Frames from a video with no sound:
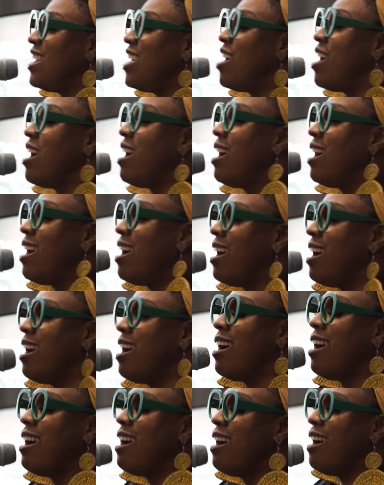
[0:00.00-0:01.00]

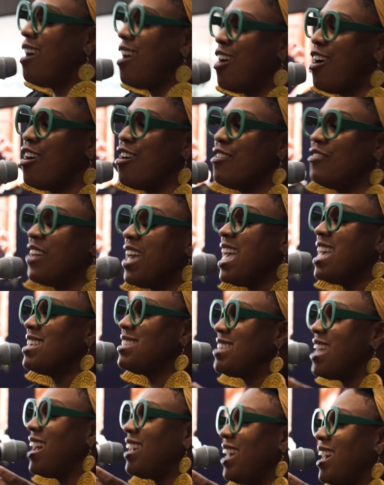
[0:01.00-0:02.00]
love,
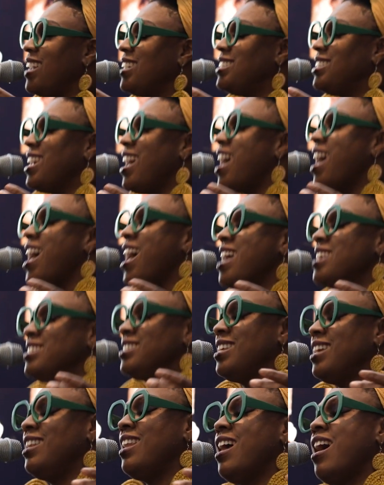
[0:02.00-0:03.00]
second chance
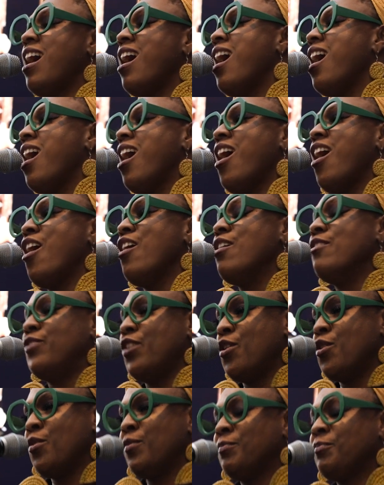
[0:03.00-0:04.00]
to love
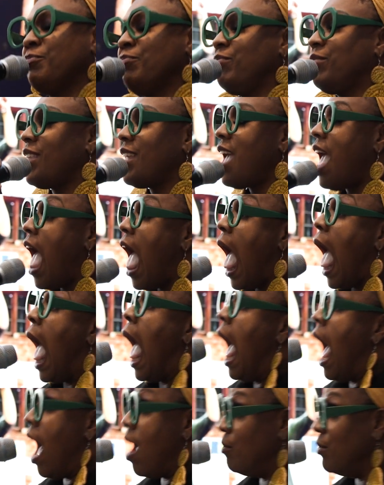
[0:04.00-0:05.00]
you.
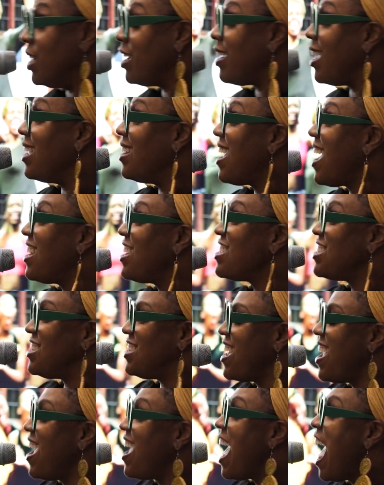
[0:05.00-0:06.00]
I'm looking at a
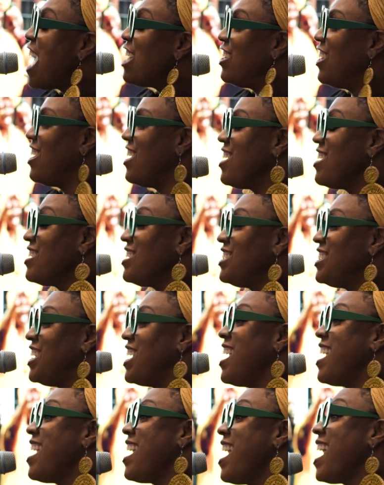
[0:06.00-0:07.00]
second
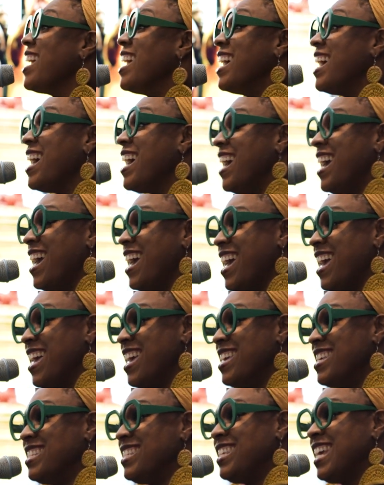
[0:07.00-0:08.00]

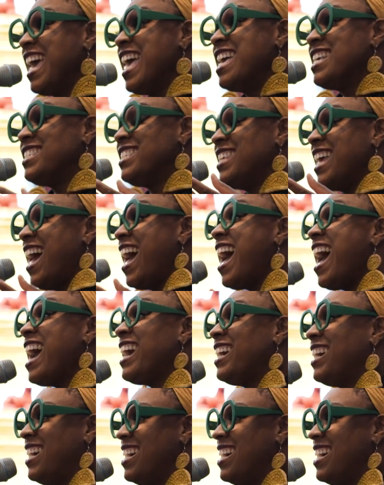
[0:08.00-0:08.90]
chance, second